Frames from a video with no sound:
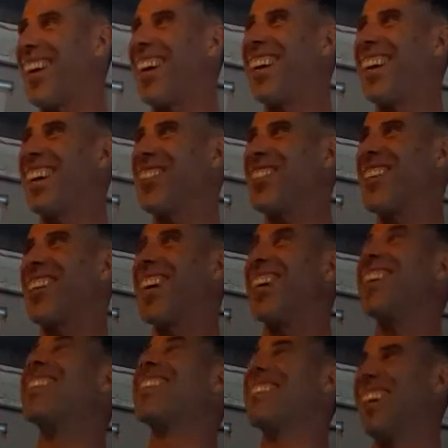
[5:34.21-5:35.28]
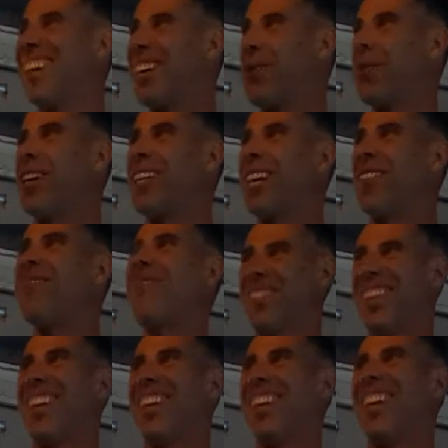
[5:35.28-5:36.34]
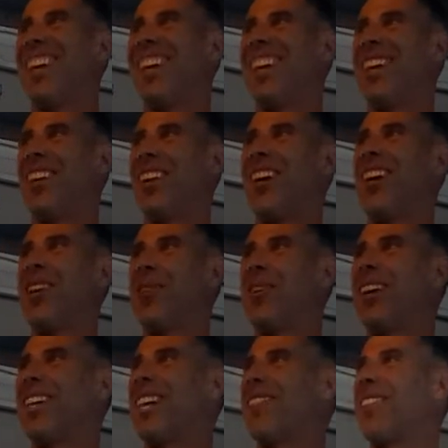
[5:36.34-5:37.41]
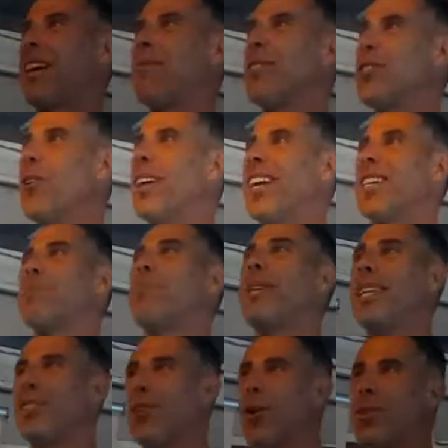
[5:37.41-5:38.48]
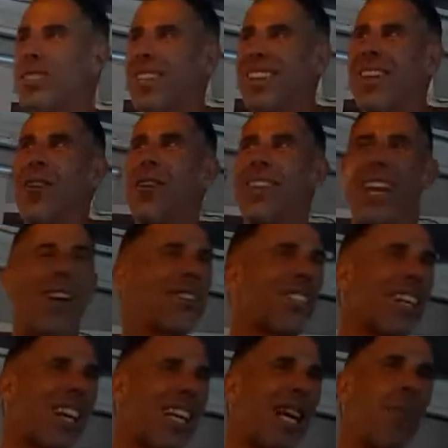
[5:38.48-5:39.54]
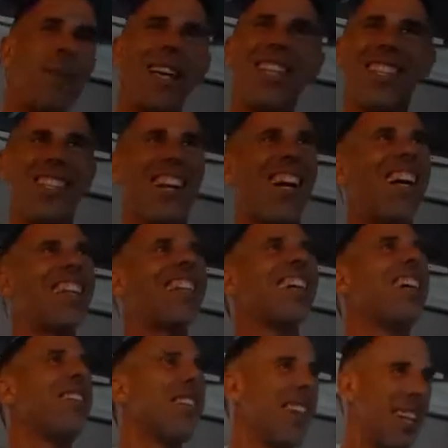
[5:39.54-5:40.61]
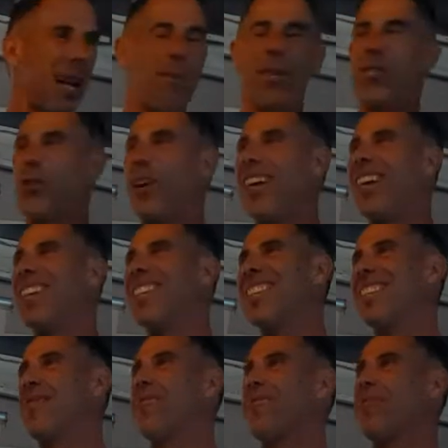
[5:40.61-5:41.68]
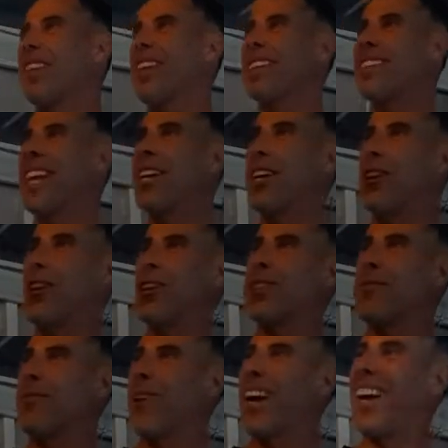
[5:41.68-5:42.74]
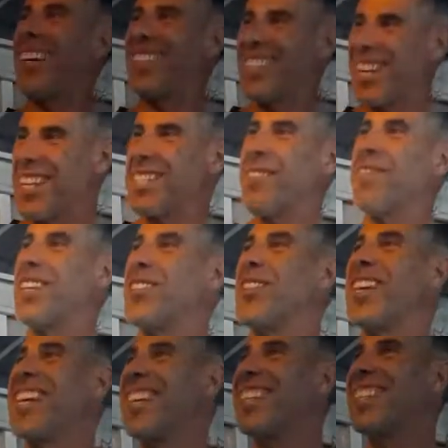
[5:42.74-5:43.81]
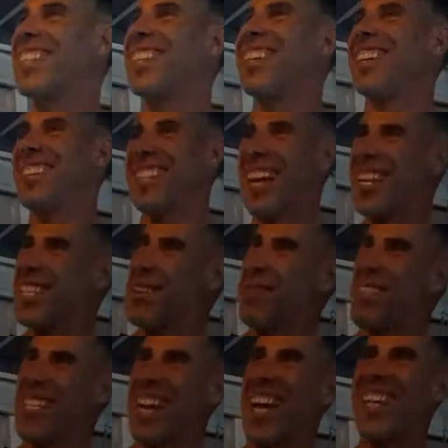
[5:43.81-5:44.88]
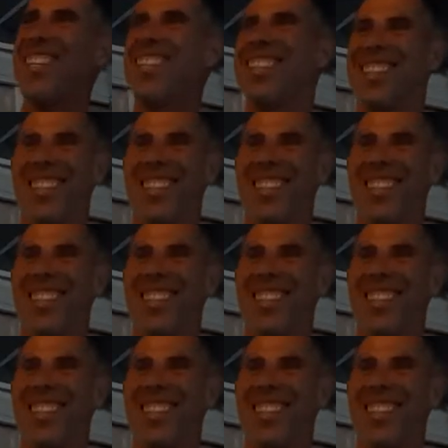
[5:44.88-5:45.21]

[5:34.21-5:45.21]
Hi, how's it guys? Hi, welcome. Thank you. Yeah, you're welcome. Come and join us. Please don't sit there on the outside. Come inside. Come and join us. Take a glass of wine. Take something to eat. Take some snacks.